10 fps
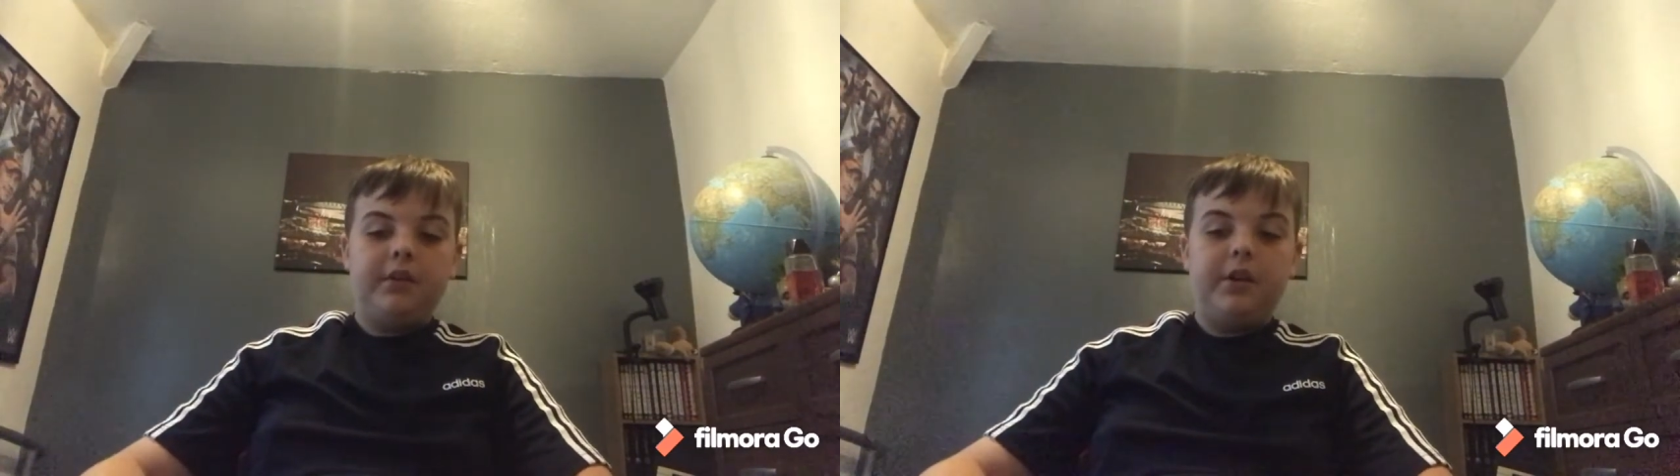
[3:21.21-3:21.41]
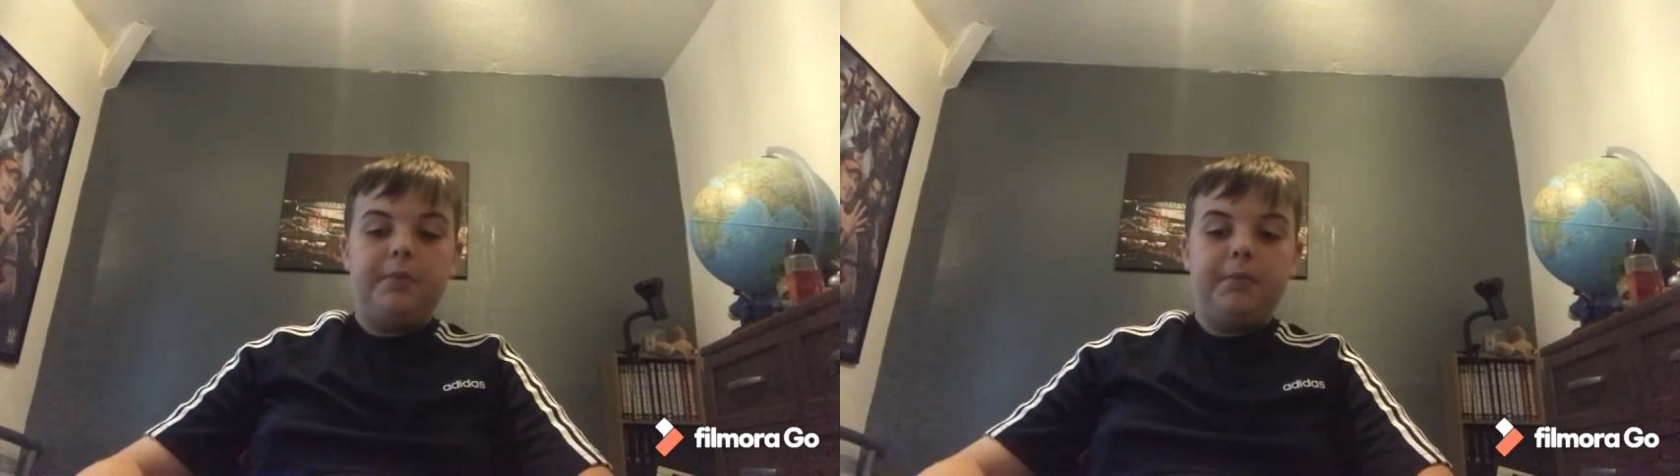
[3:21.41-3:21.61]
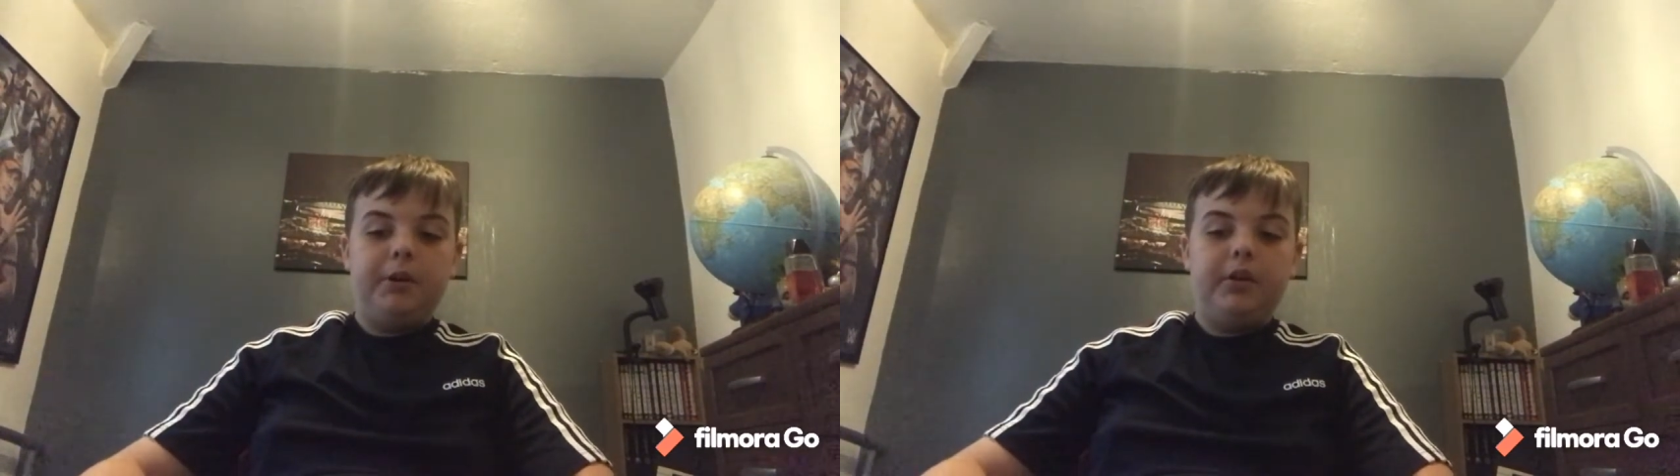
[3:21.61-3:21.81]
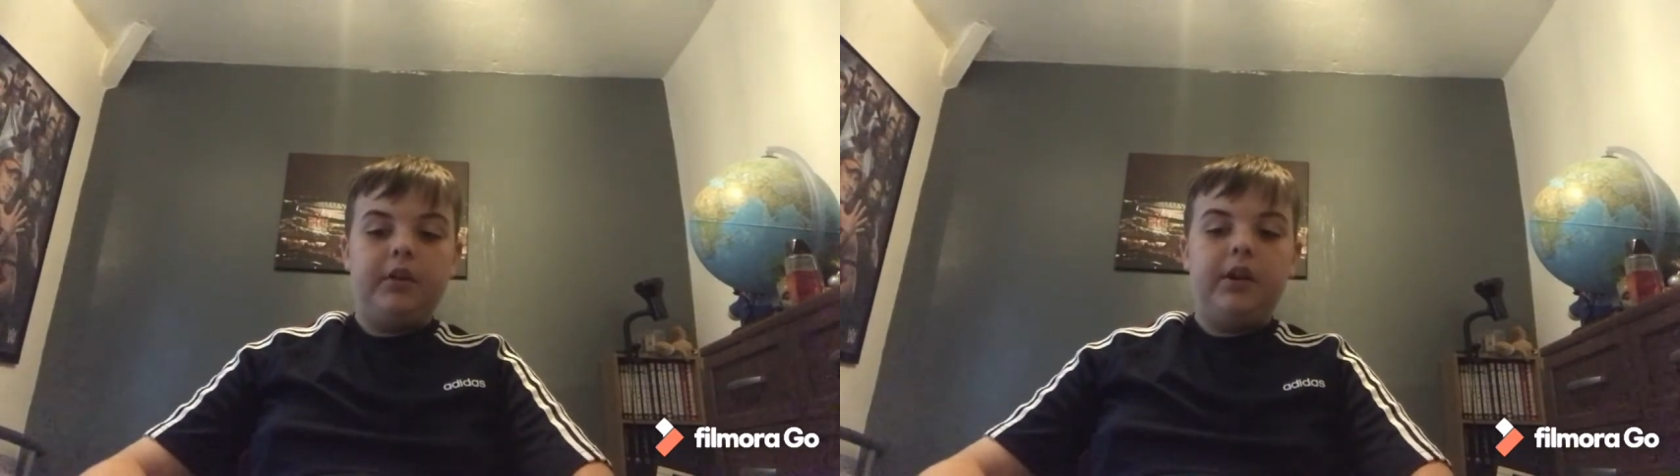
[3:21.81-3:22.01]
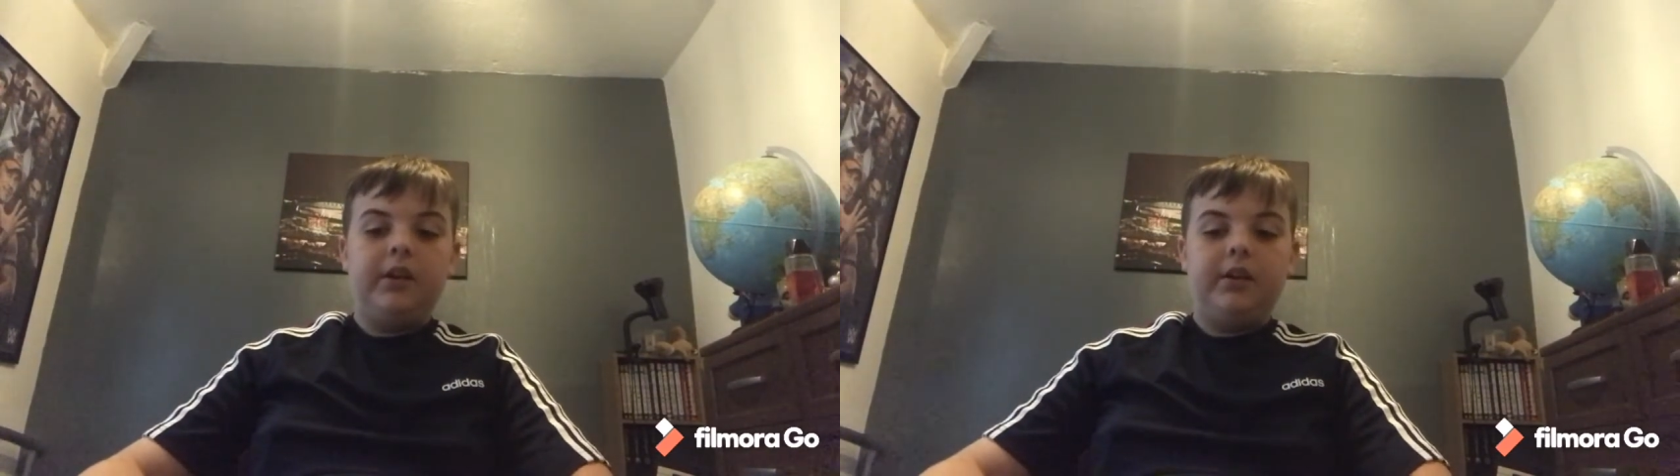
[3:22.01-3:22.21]
same
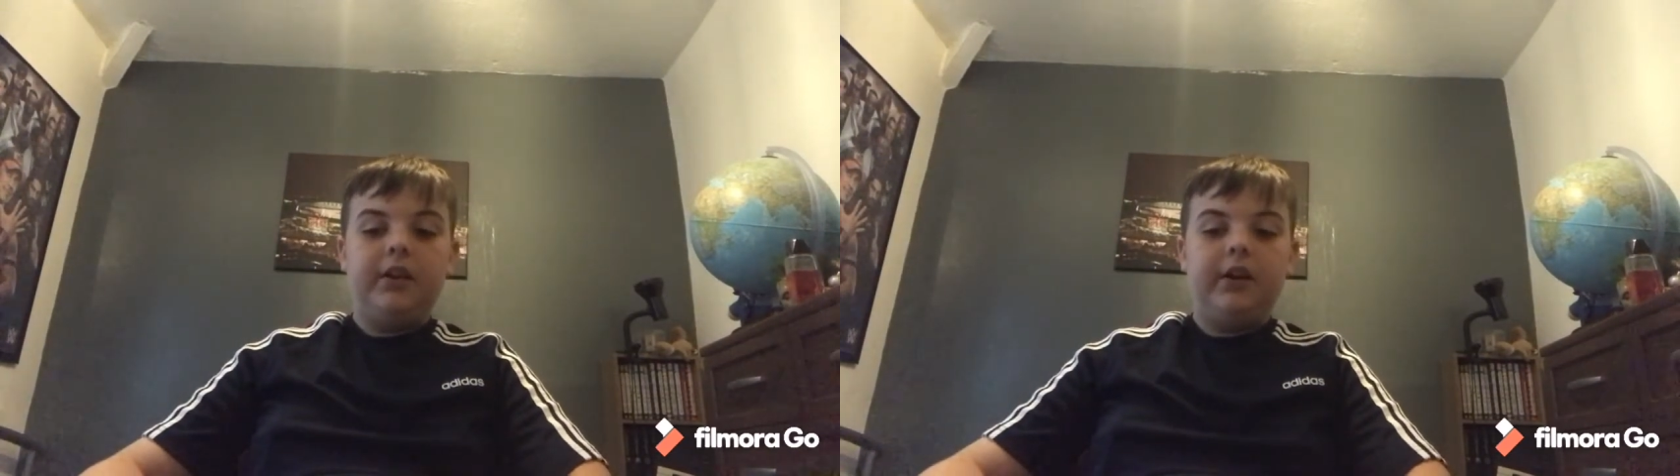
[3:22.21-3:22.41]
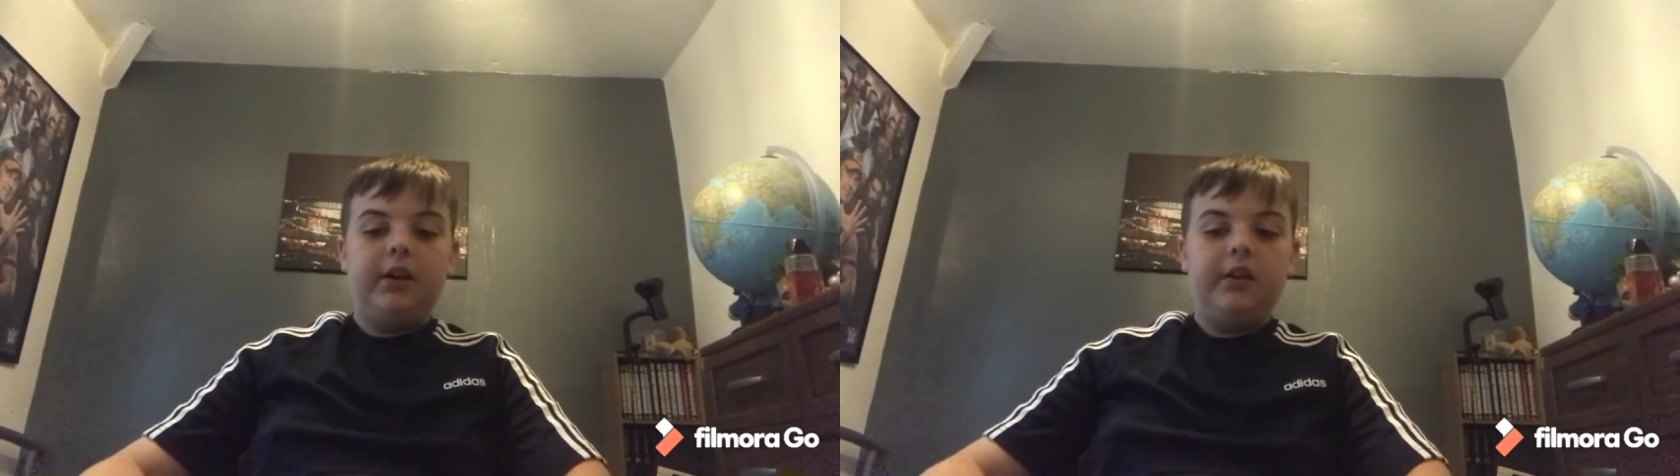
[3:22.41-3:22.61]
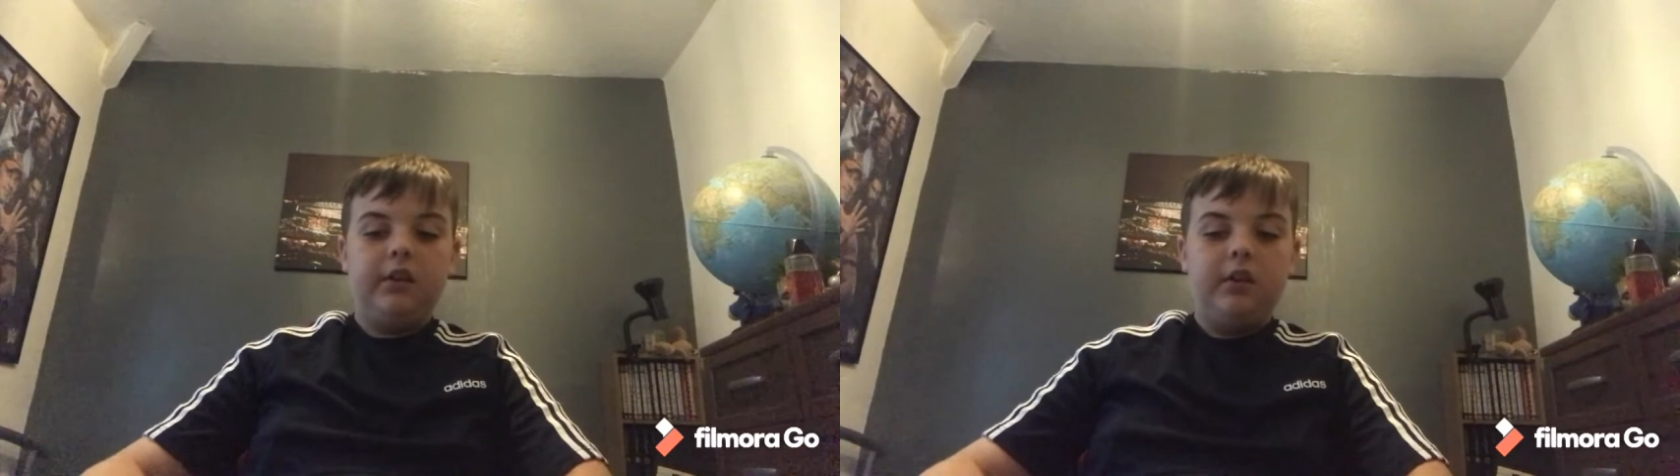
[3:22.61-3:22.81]
ability, and I think